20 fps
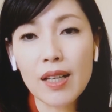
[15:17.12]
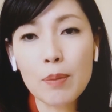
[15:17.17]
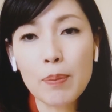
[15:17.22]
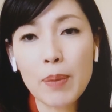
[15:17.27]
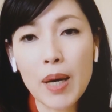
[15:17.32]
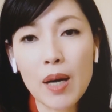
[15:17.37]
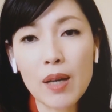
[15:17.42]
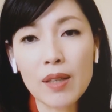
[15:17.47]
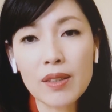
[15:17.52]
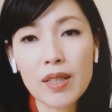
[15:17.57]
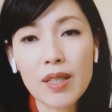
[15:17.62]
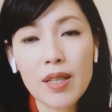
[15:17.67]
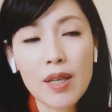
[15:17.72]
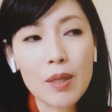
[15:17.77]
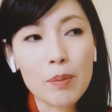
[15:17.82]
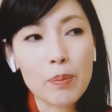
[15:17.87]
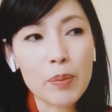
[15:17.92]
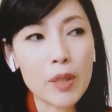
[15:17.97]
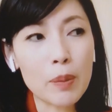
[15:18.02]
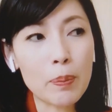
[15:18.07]
about
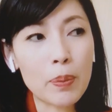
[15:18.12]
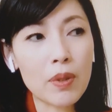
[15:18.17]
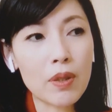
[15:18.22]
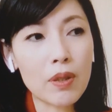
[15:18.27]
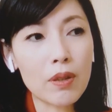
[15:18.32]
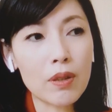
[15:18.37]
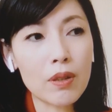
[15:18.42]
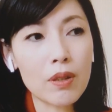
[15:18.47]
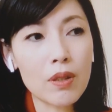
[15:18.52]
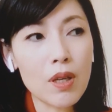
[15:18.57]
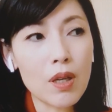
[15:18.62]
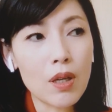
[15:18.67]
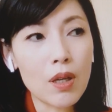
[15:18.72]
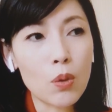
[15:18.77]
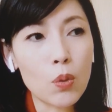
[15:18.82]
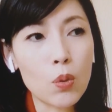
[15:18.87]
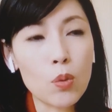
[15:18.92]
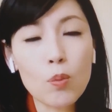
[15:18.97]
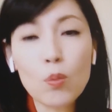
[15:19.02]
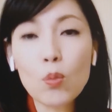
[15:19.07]
people
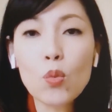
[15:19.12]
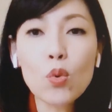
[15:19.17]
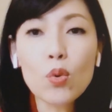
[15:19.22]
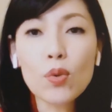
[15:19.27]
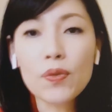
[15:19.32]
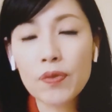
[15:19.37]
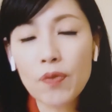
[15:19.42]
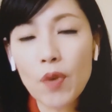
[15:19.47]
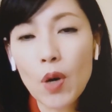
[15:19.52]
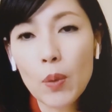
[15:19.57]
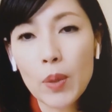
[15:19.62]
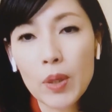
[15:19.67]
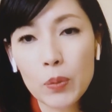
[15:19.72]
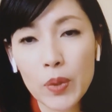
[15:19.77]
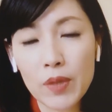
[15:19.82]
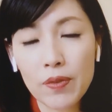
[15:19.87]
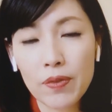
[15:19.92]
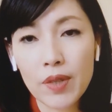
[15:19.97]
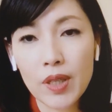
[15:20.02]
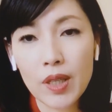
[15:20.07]
who move forward
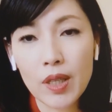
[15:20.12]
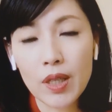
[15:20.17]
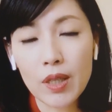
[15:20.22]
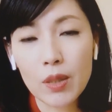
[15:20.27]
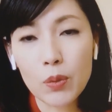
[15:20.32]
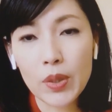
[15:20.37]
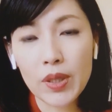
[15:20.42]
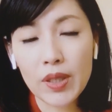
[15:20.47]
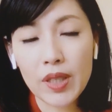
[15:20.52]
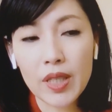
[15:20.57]
with